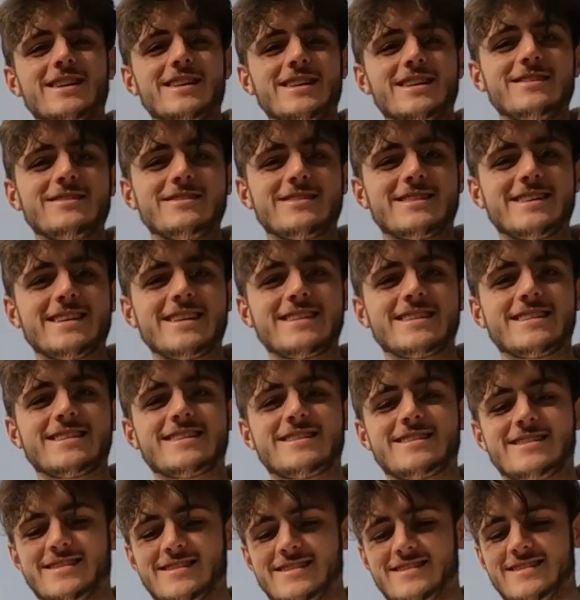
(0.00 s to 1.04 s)
gonna use
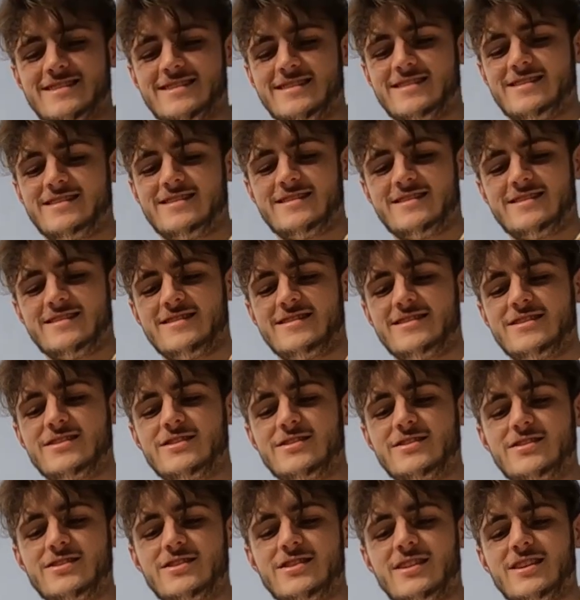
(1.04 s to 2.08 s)
this,
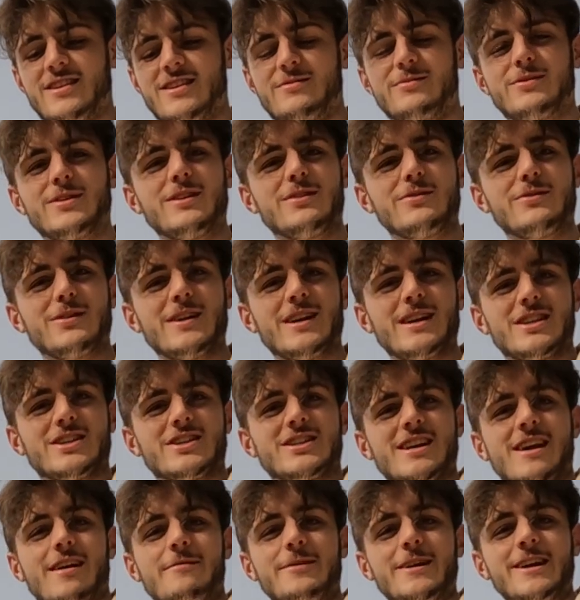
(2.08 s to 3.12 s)
what do you call it, a
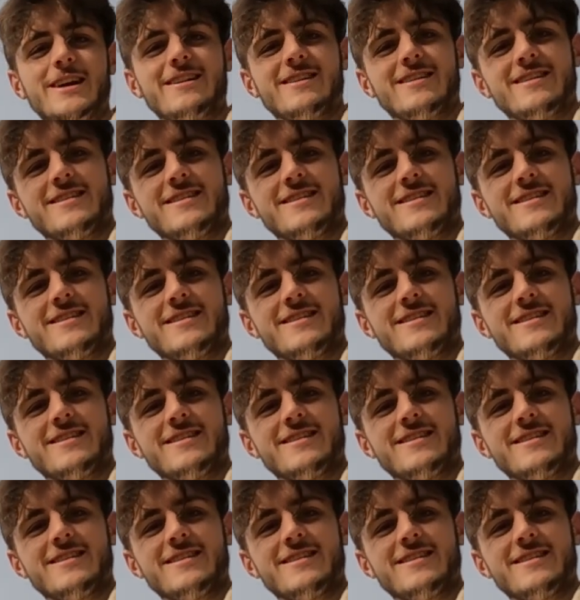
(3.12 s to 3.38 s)
chamois?